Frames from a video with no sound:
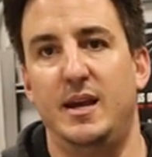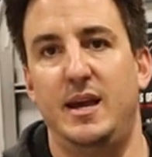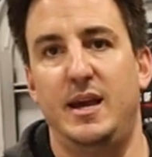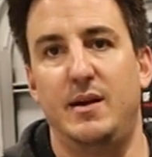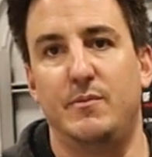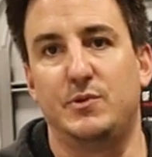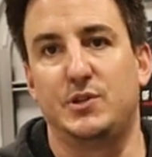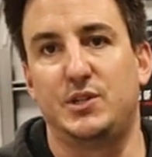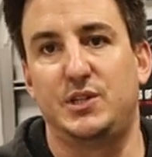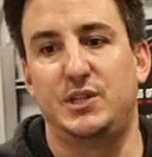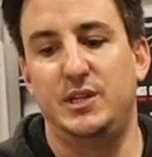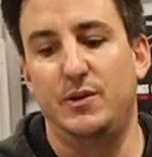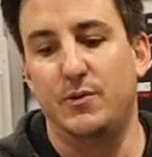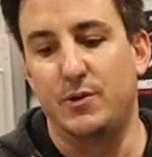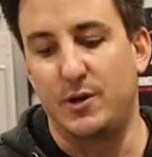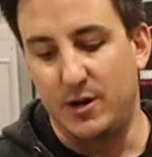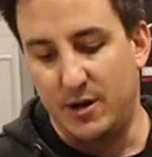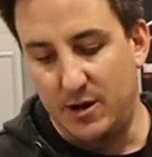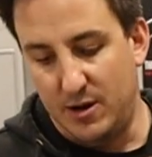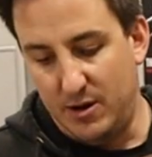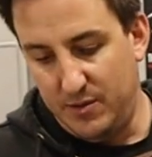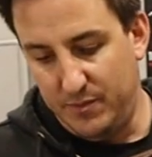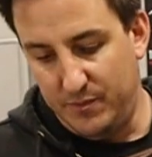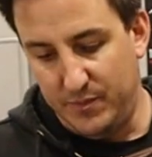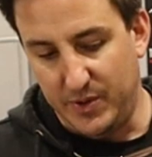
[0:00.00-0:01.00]
and we'll see what
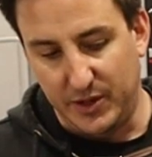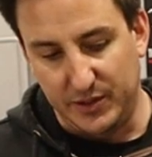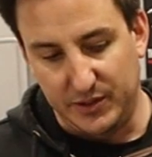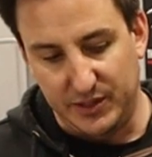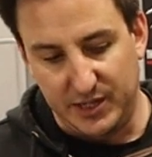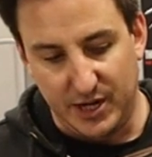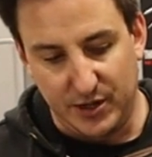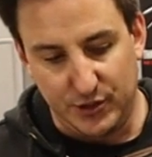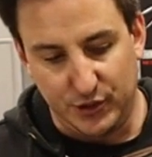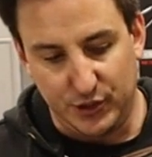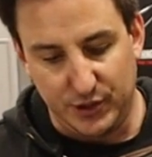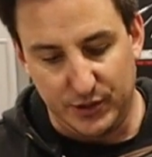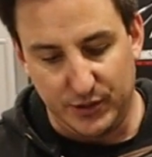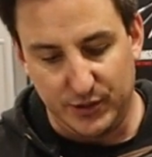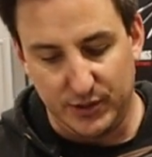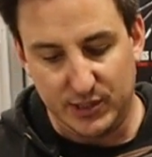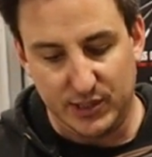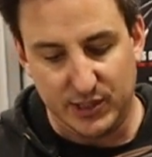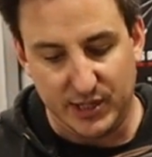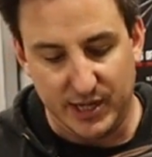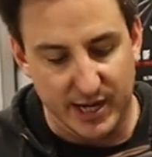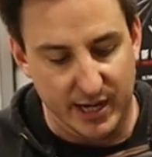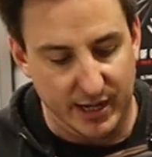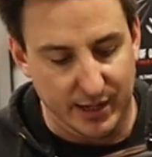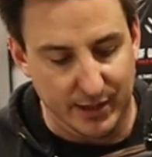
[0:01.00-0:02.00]
our belt tension
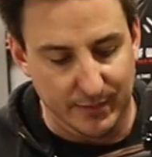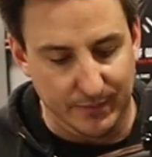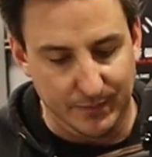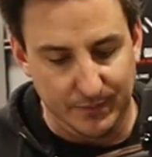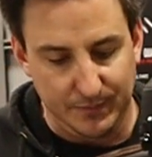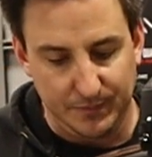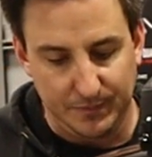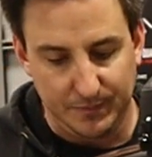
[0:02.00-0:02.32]
looks like.